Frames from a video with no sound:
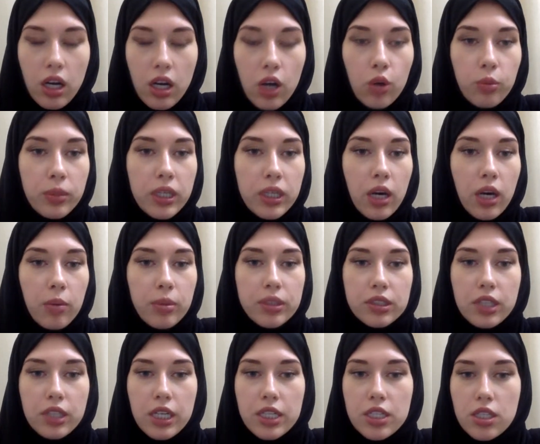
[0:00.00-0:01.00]
how many
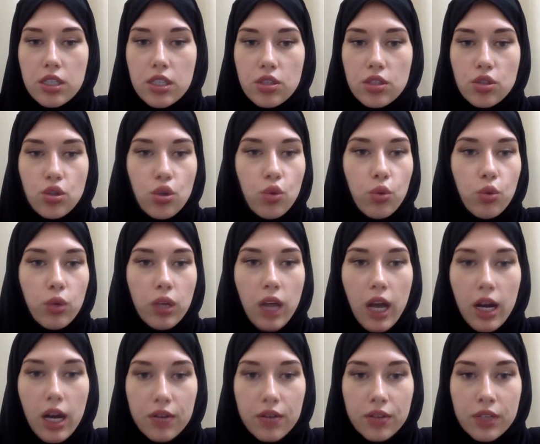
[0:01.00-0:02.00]
arbitrators you will
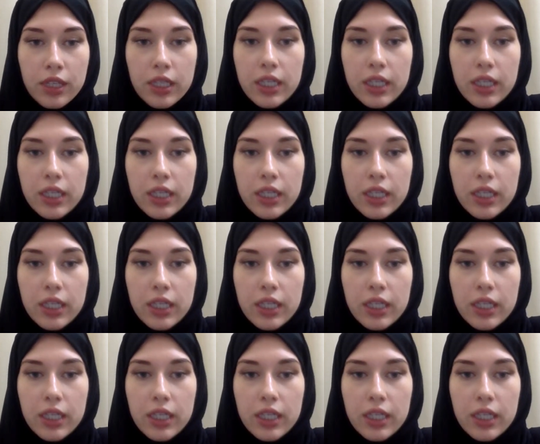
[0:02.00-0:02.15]
have.